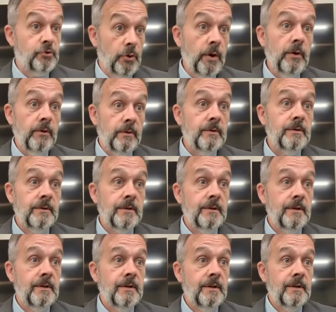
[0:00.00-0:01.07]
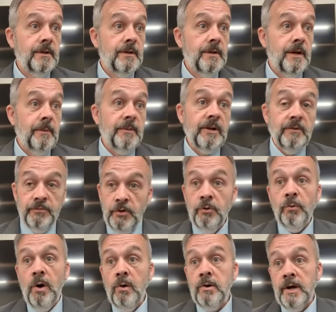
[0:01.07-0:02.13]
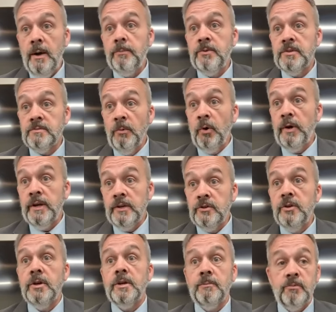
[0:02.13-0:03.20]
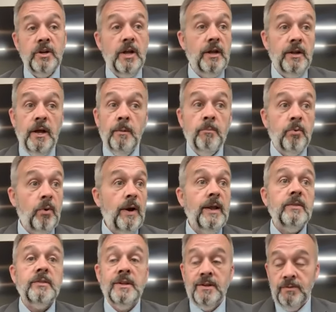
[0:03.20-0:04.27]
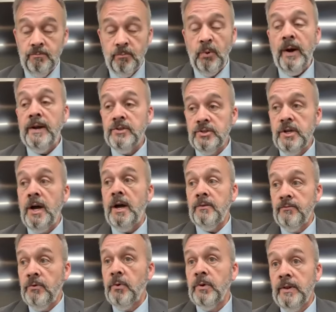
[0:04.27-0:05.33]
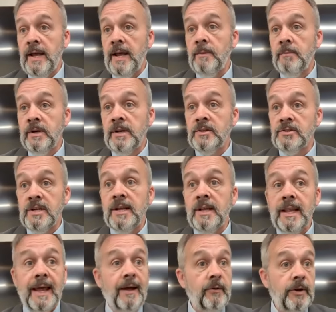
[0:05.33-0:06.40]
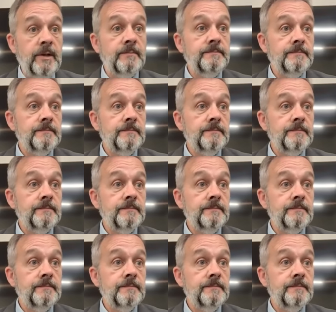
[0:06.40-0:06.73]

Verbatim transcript: True. I mean, if you woke up this morning and took a, a breath, and praise God for that because He allowed it.